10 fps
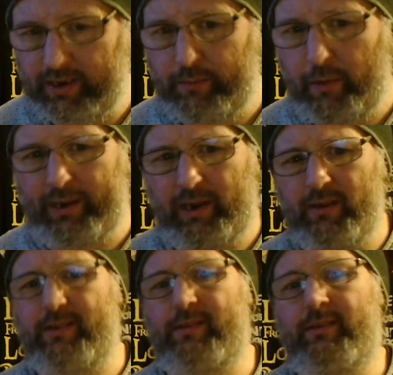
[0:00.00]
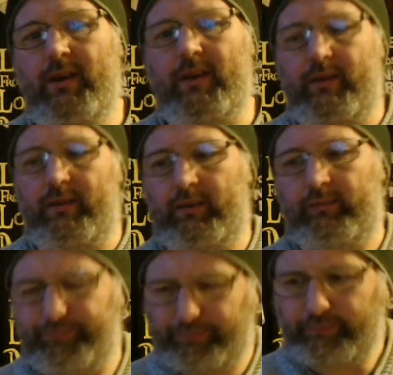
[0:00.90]
probably closest to like
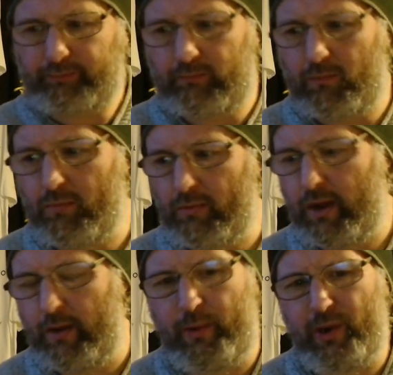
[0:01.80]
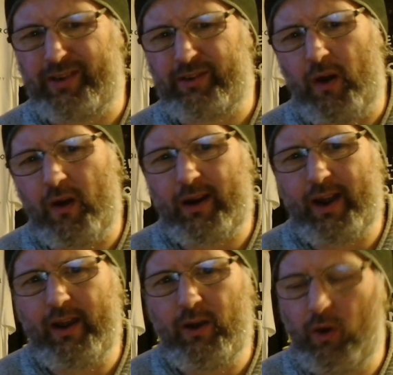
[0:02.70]
a British dark
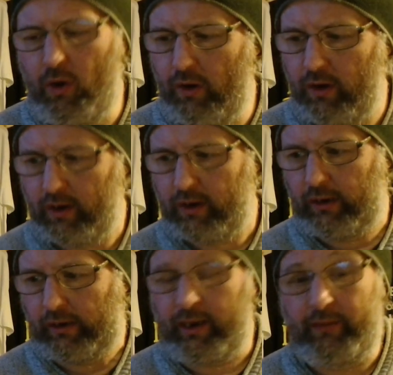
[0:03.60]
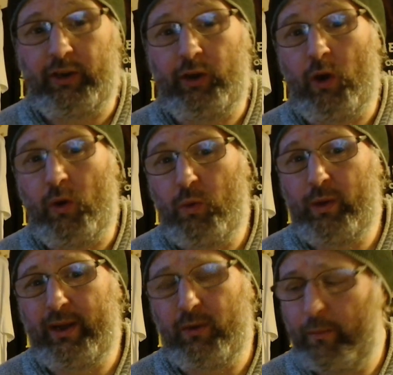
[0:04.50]
ale or even an old
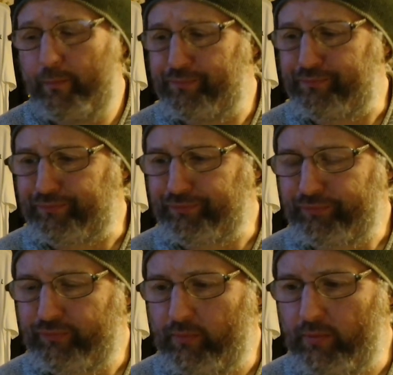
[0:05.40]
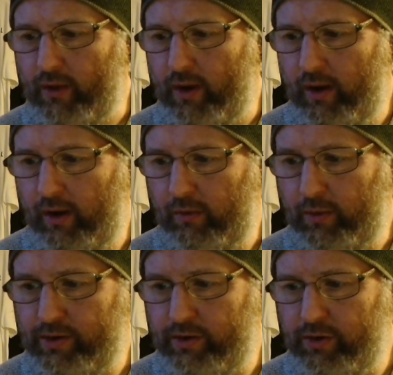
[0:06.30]
ale,
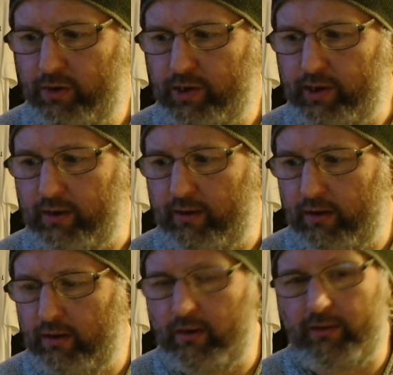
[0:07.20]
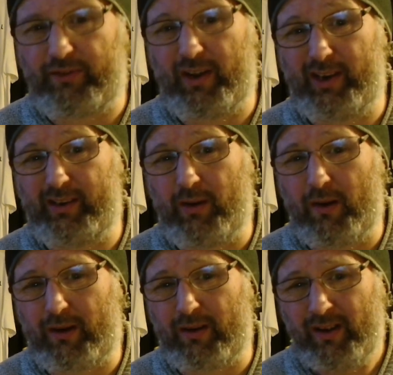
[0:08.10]
which is usually fairly
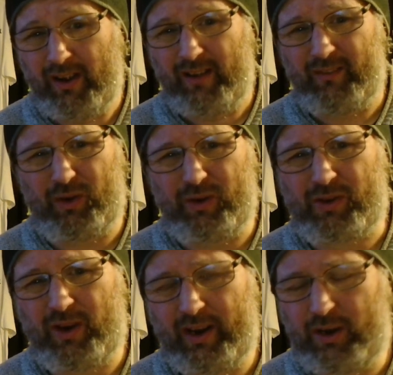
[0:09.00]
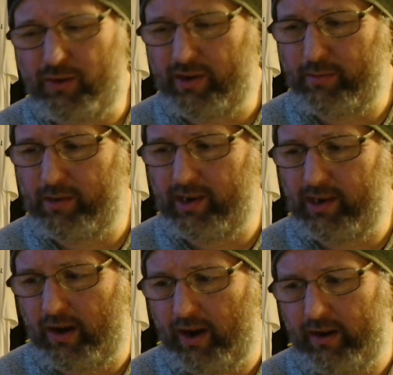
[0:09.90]
dark, got this kind of Christmassy
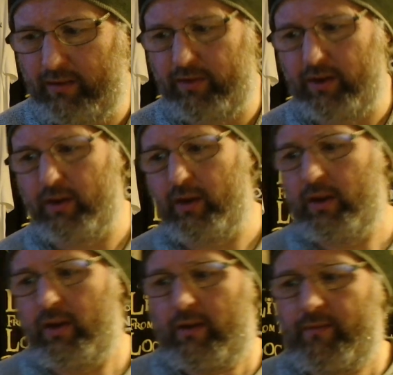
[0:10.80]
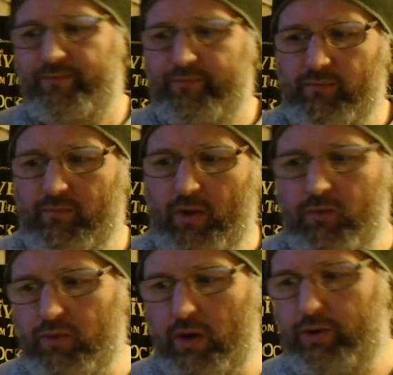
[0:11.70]
kind of
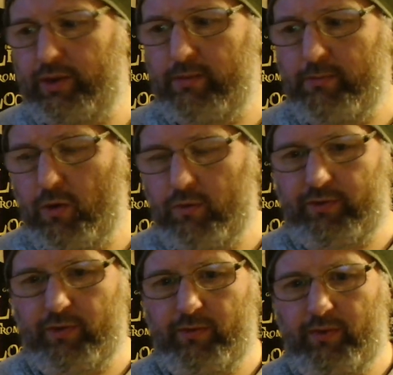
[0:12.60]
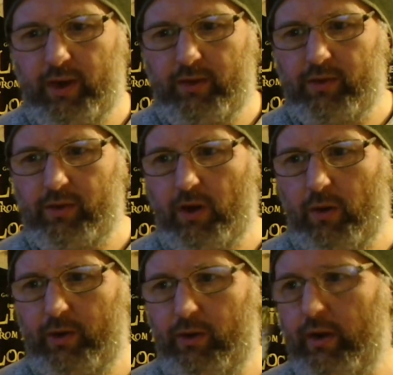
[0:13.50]
roasty malt fruit flavours
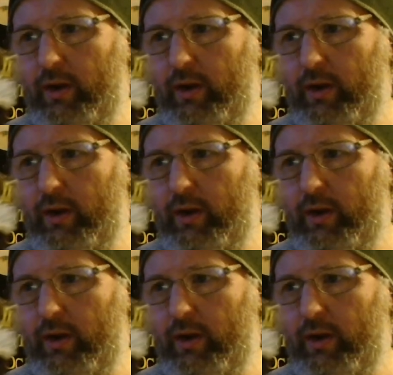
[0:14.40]
going on.